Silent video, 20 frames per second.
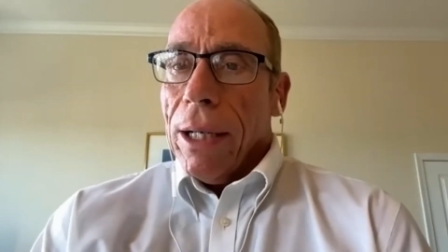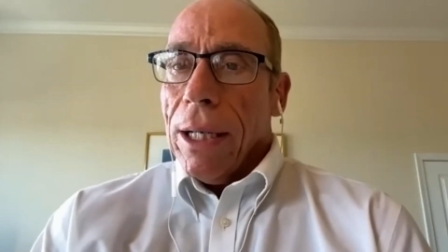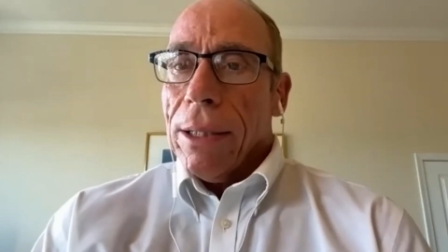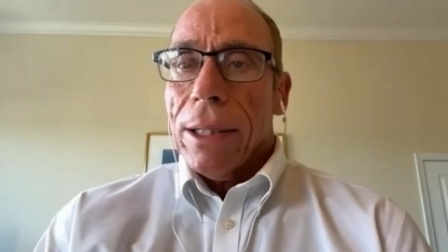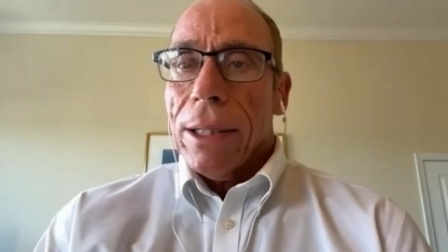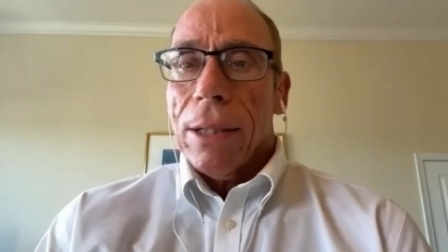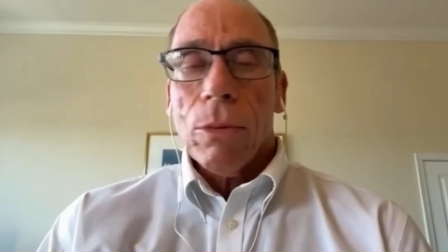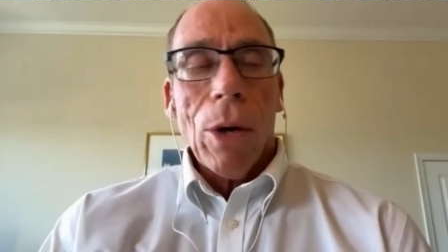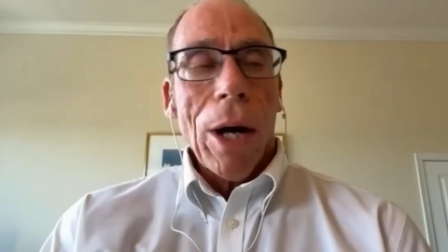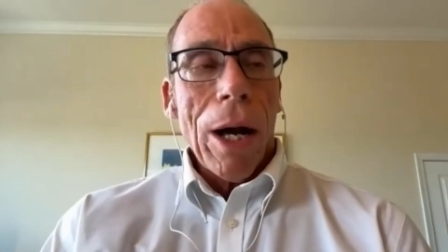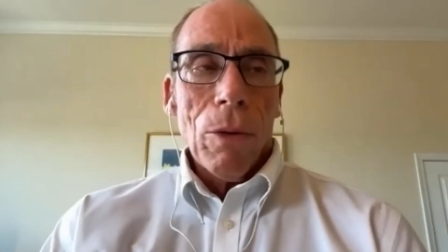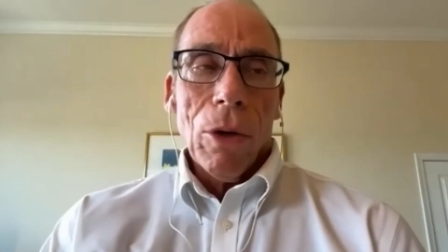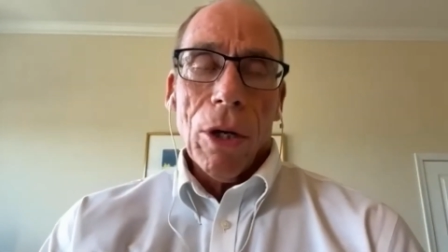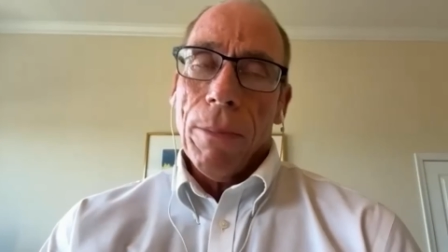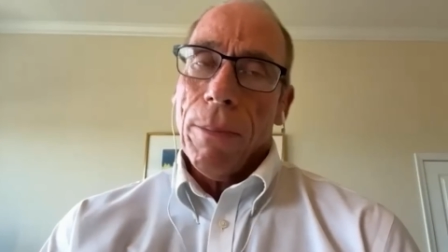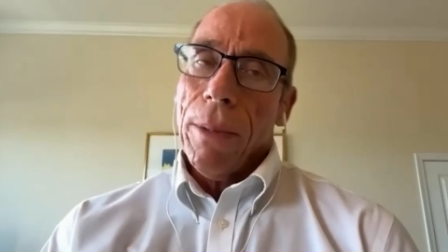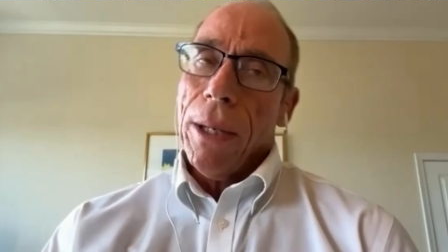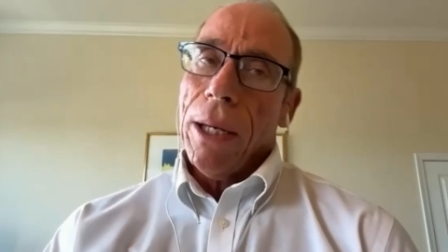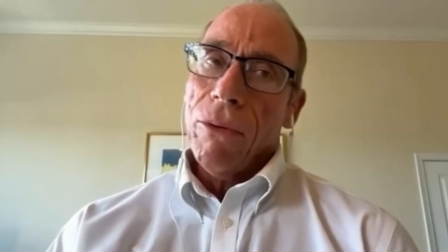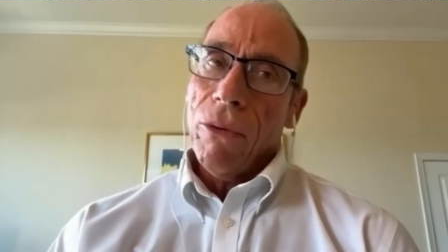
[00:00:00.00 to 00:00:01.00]
He said, Well, I want
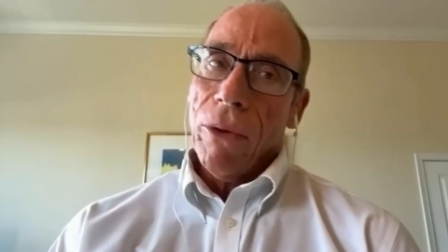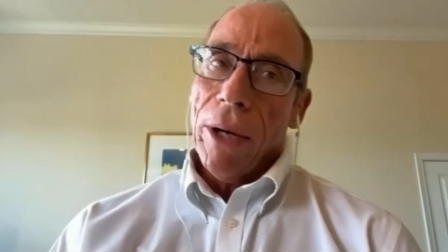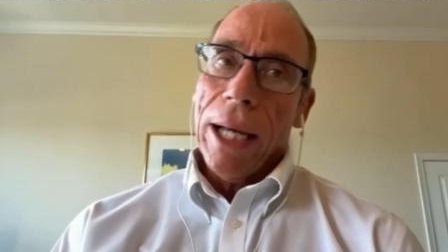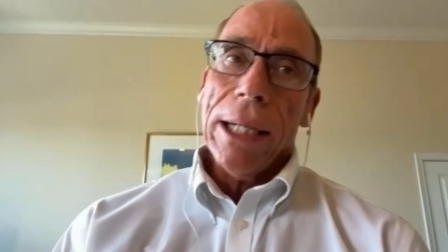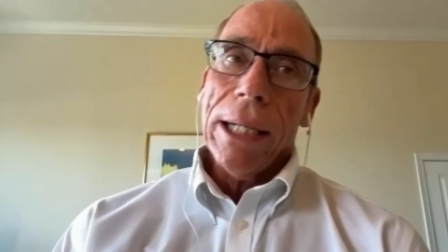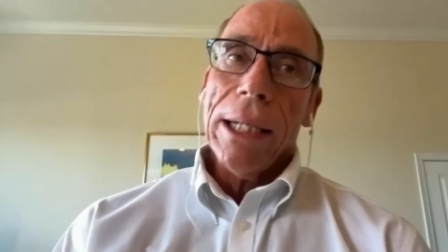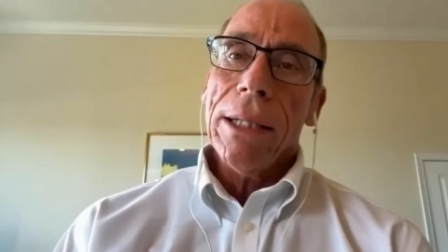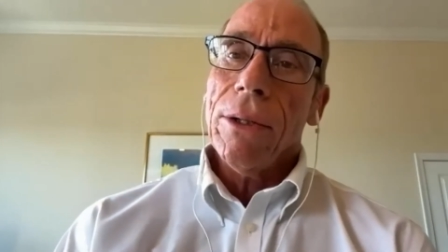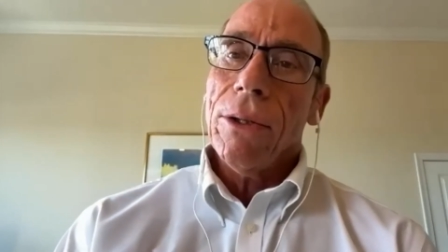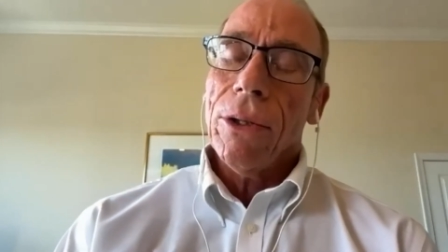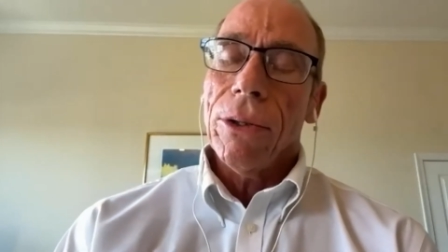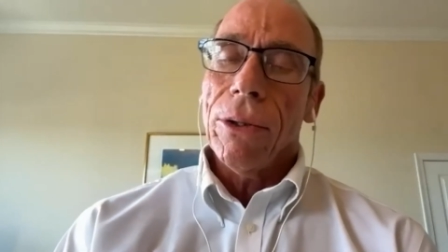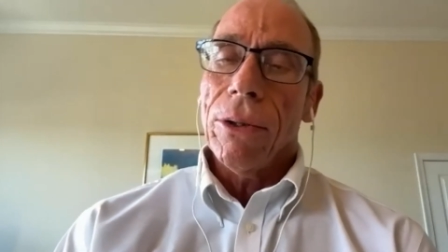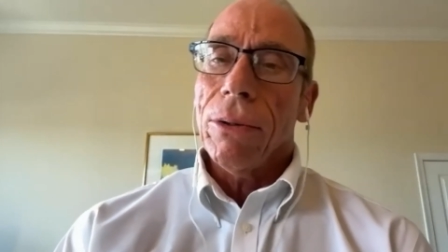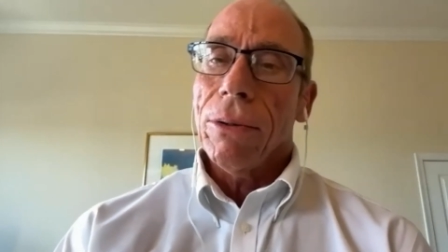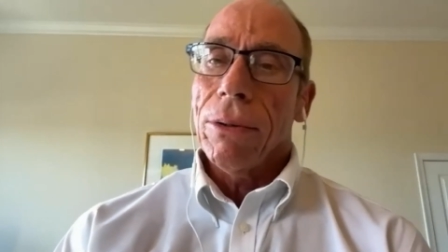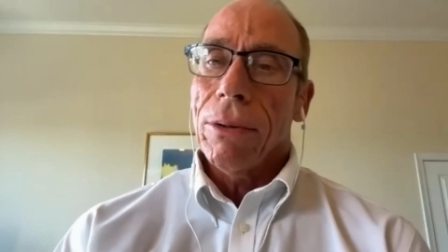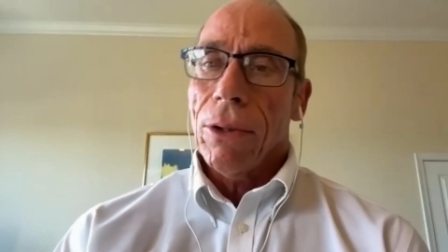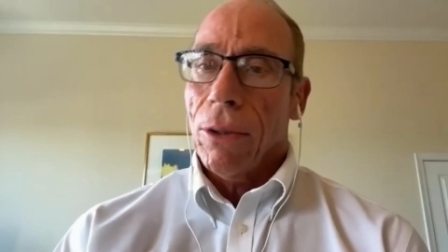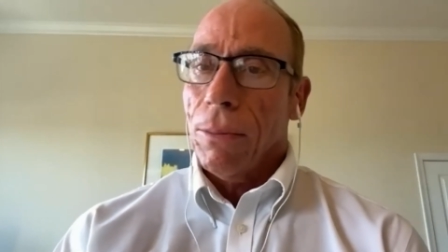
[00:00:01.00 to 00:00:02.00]
to be read
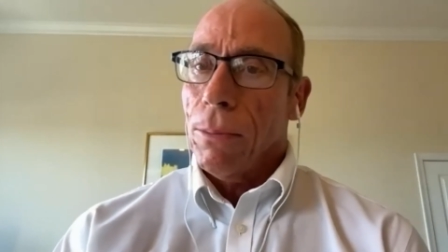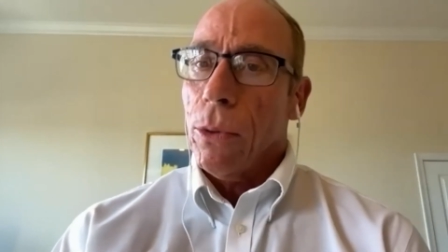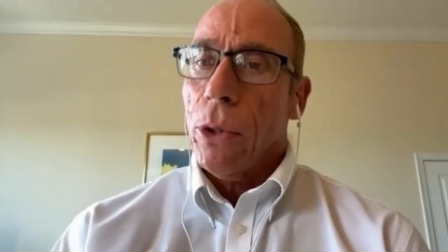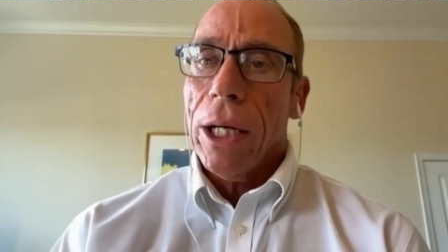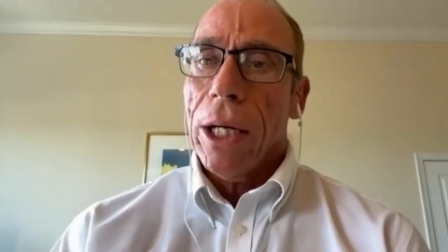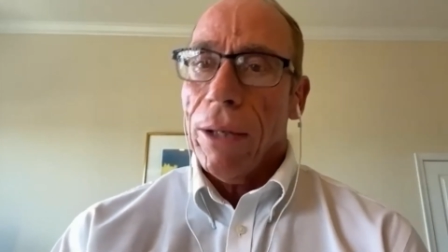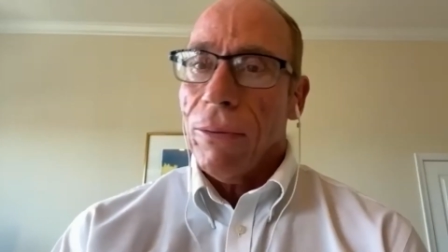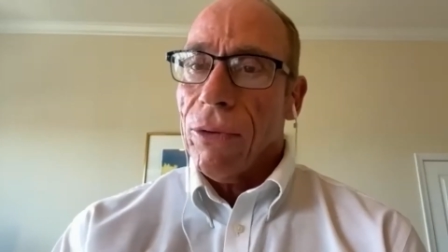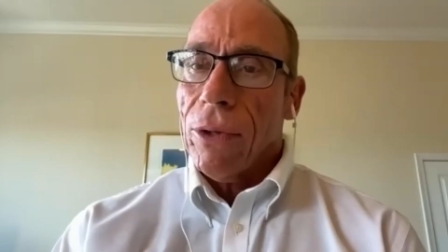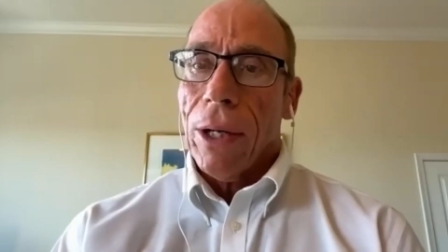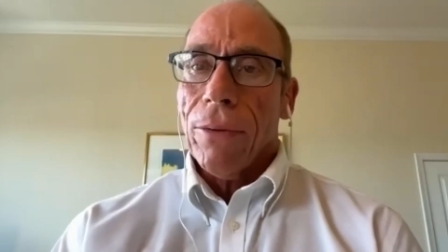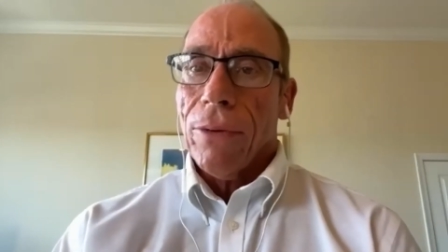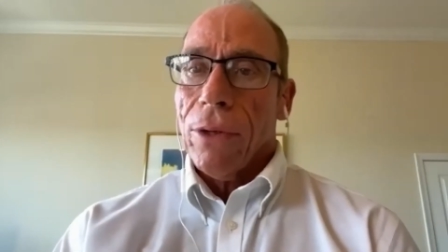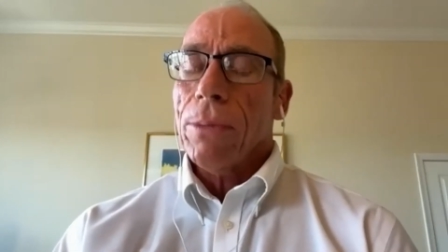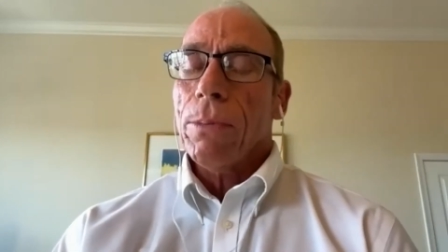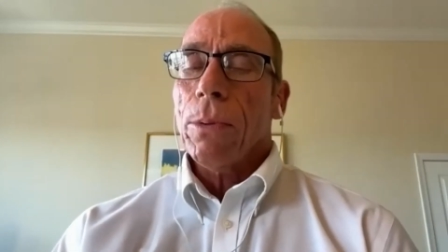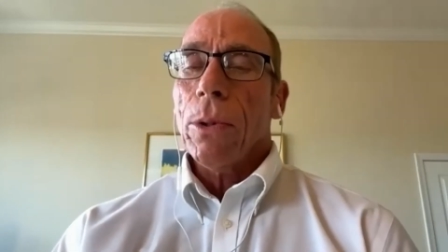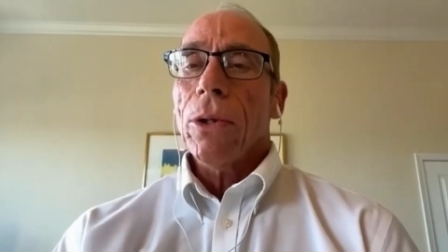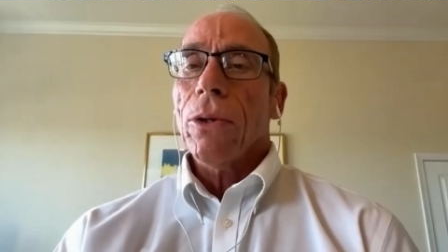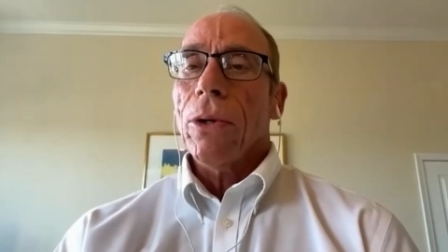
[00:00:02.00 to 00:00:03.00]
into or briefed on
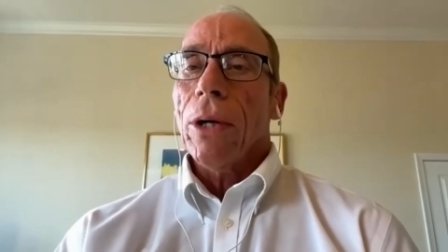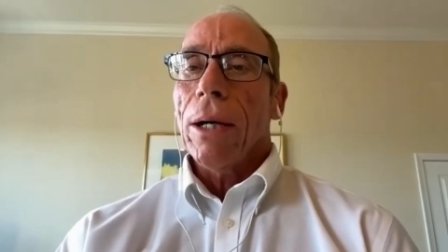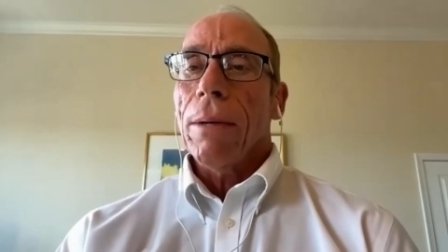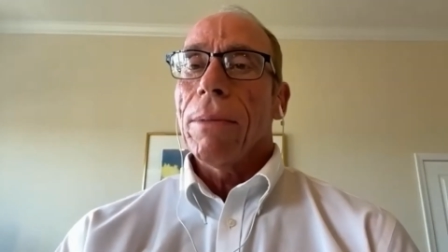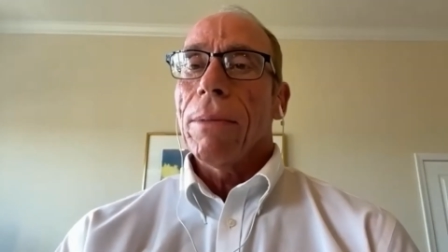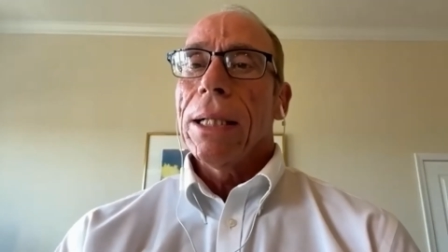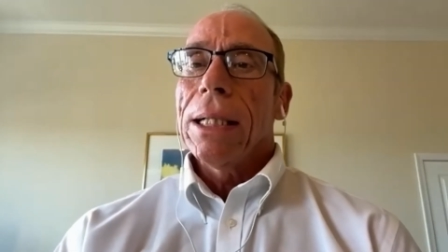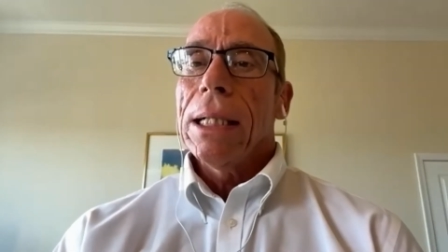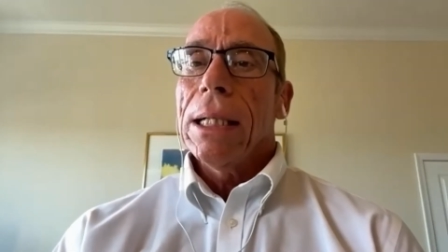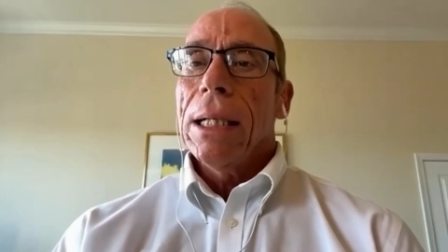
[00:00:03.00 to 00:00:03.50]
this program.